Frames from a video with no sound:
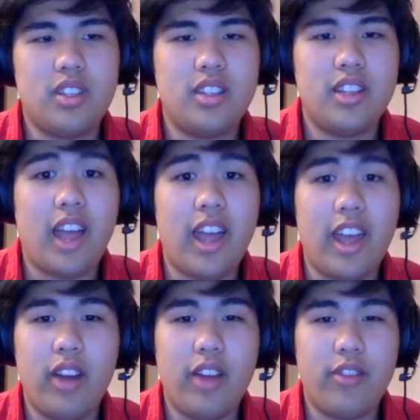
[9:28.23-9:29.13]
die
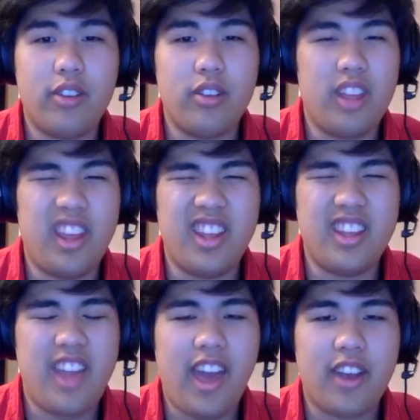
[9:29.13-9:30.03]
out after like
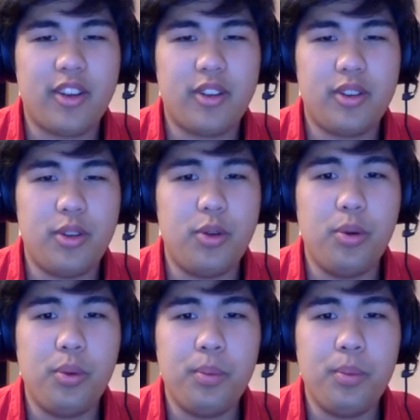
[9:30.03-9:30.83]
Act Two,